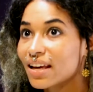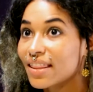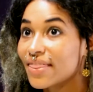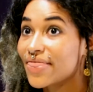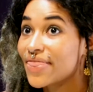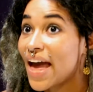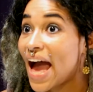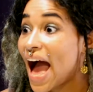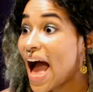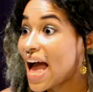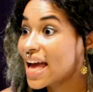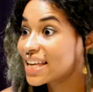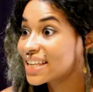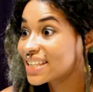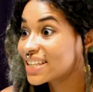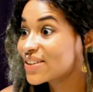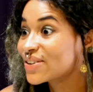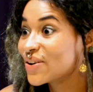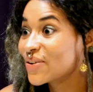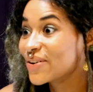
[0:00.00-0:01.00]
that
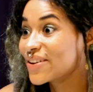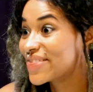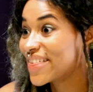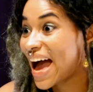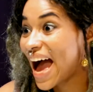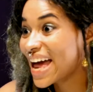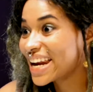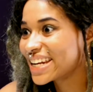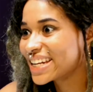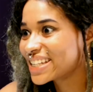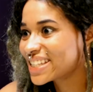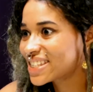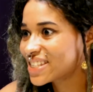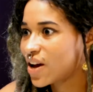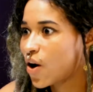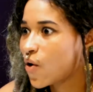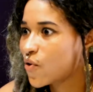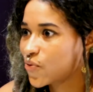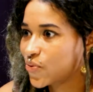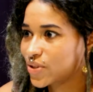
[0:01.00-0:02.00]
you know that in
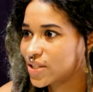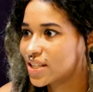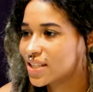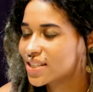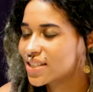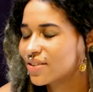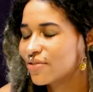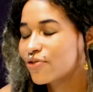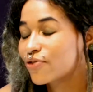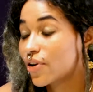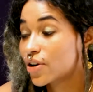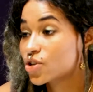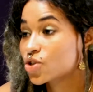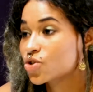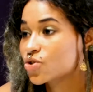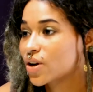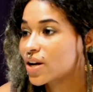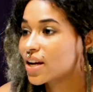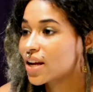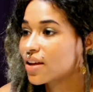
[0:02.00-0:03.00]
itself was is a
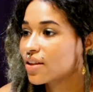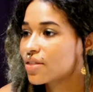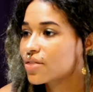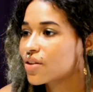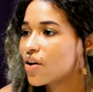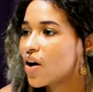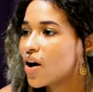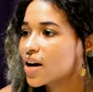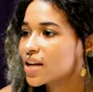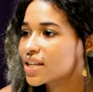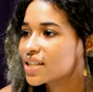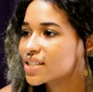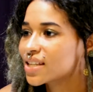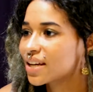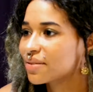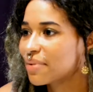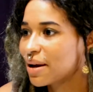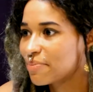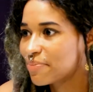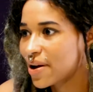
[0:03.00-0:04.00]
frustrating thought is
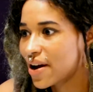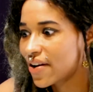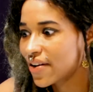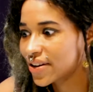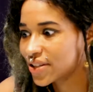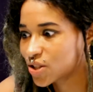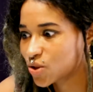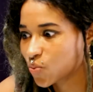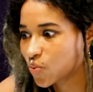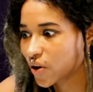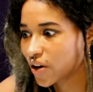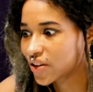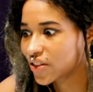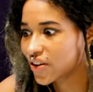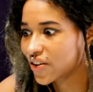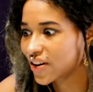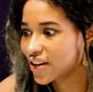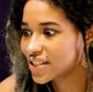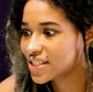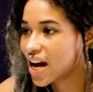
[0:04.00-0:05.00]
like right. my parents worked
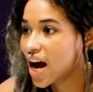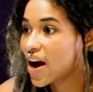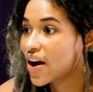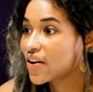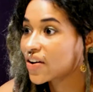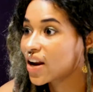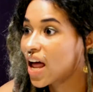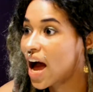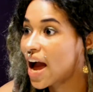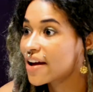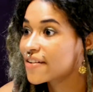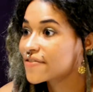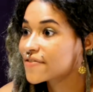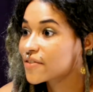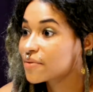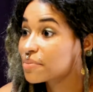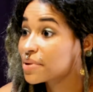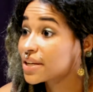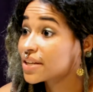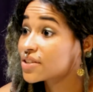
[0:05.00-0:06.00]
their entire life
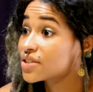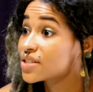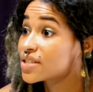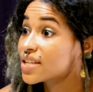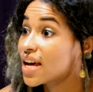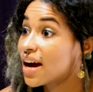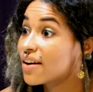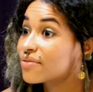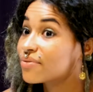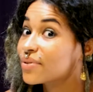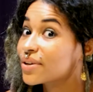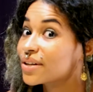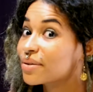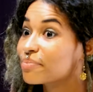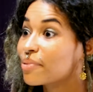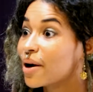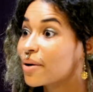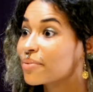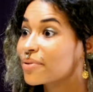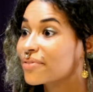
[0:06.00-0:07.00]
for me to just have one
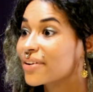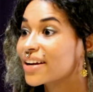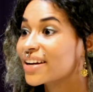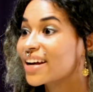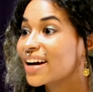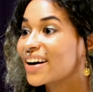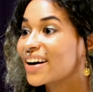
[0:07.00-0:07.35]
apartment right now